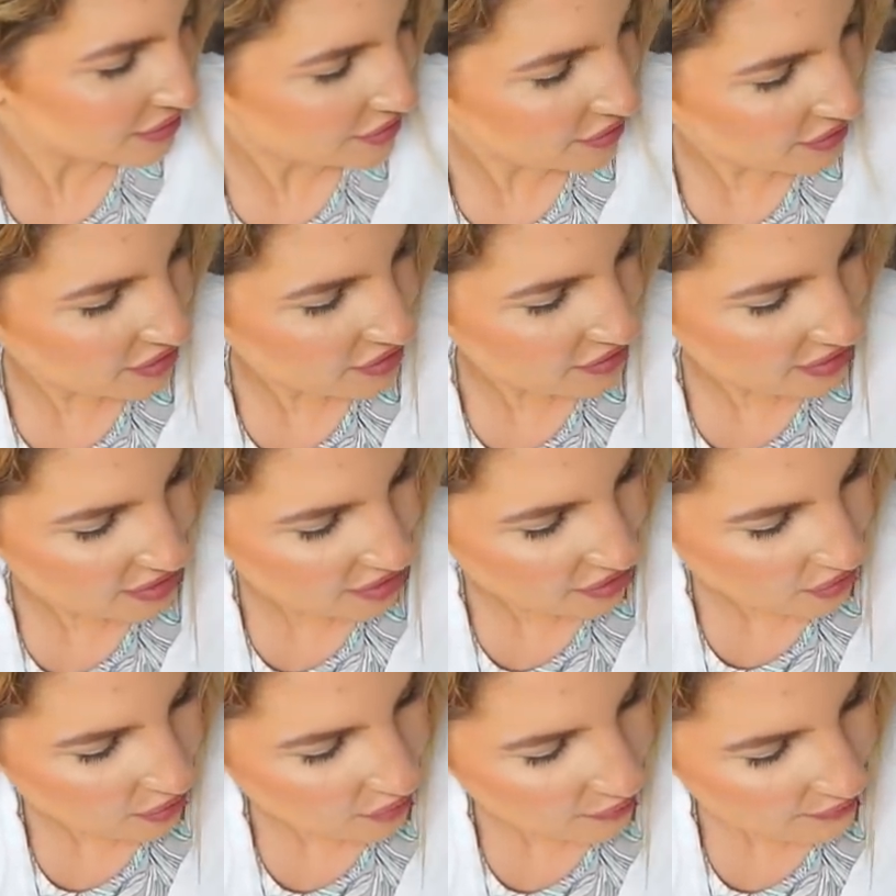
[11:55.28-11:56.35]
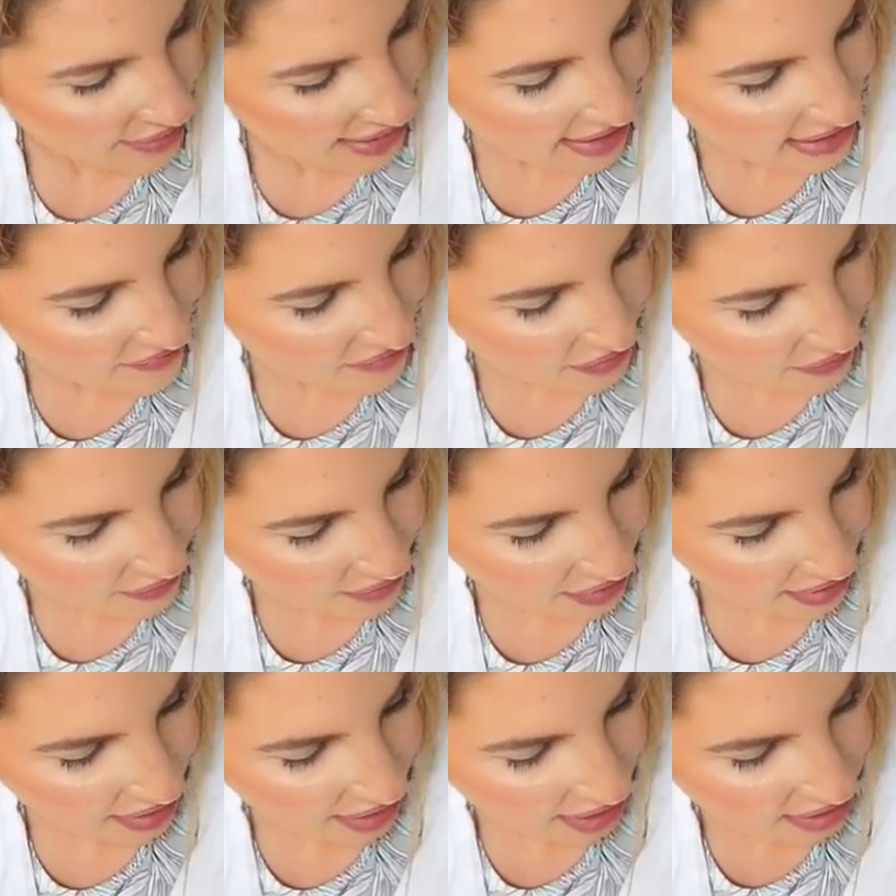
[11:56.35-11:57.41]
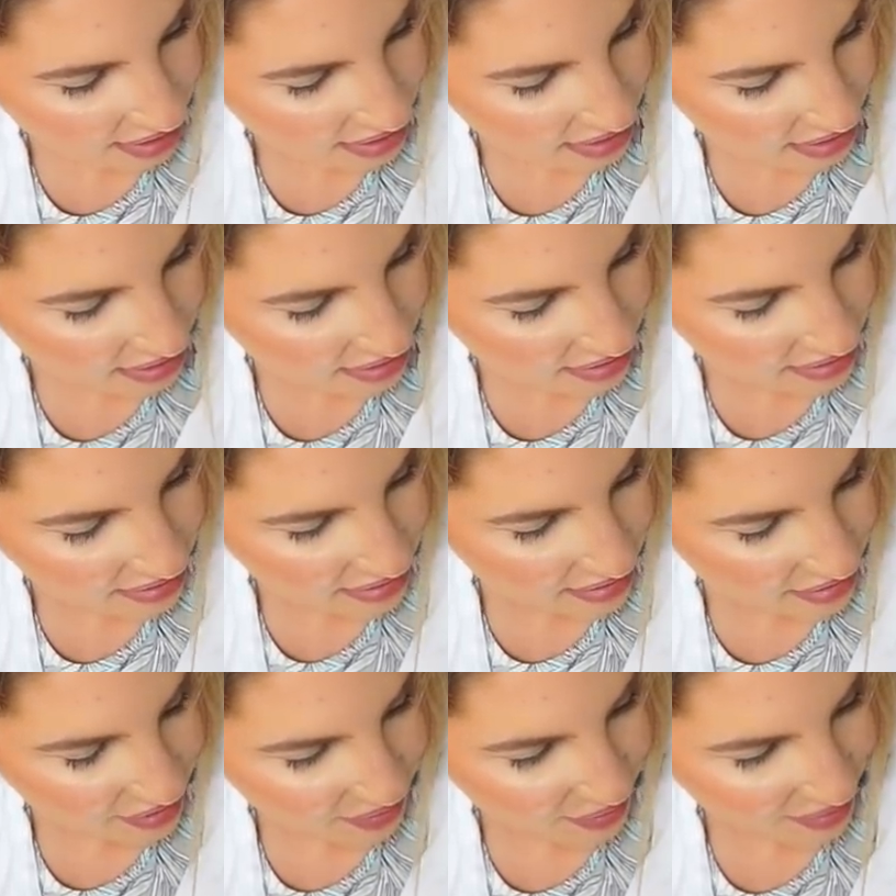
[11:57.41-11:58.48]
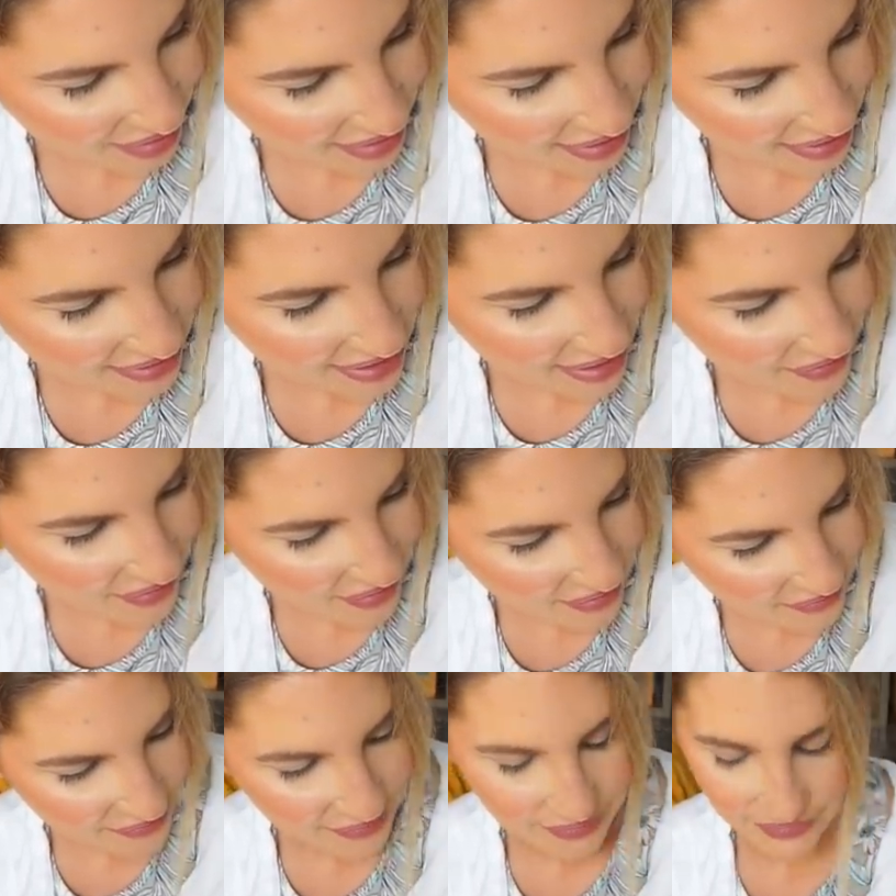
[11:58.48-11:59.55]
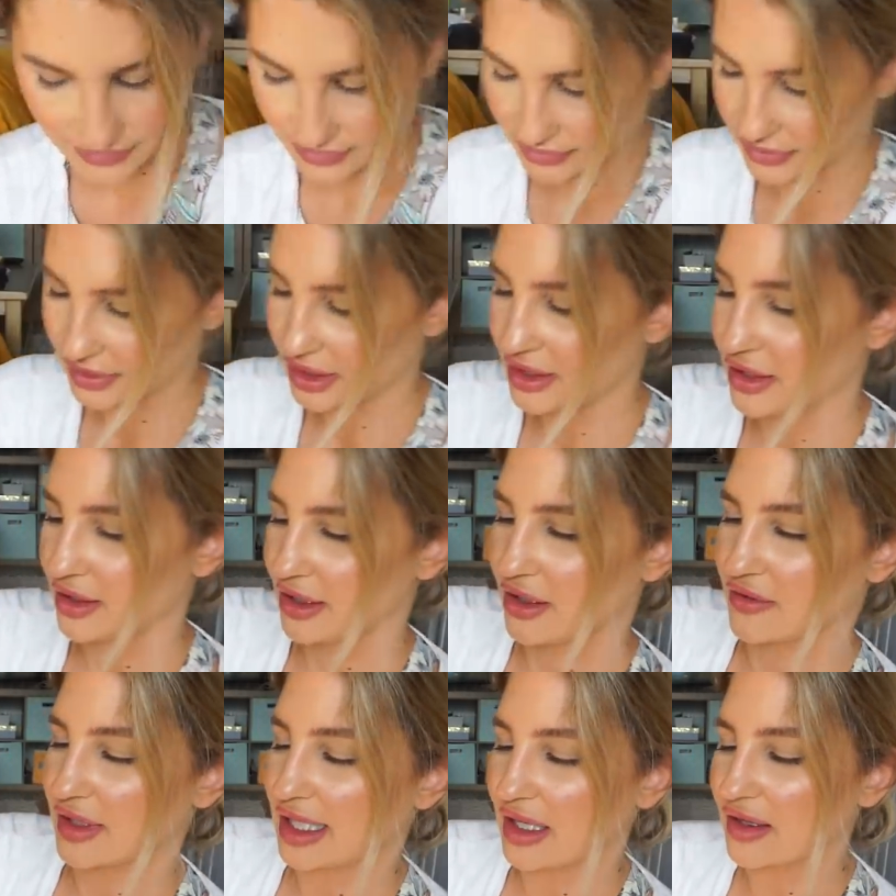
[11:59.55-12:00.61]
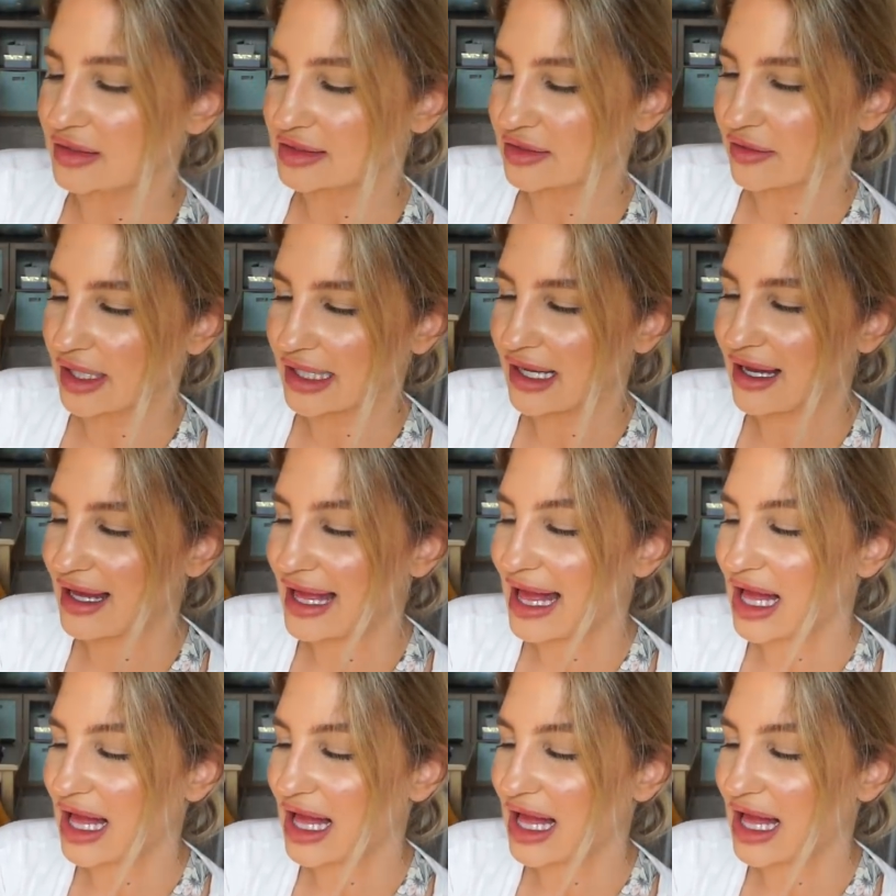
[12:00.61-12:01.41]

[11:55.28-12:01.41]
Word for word: You can do it to your own bed if you want. You wouldn't like that though. Okay, also I got